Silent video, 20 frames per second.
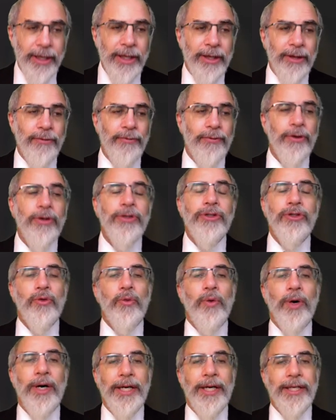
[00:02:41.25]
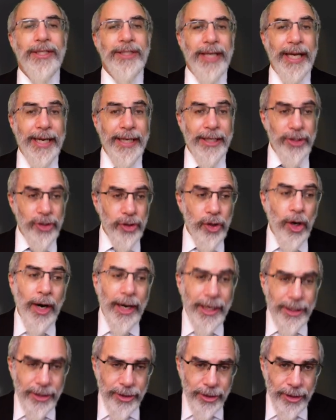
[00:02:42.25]
The first was a
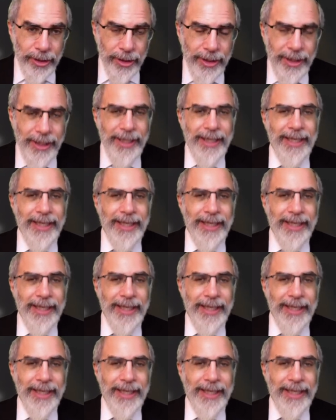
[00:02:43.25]
doctor,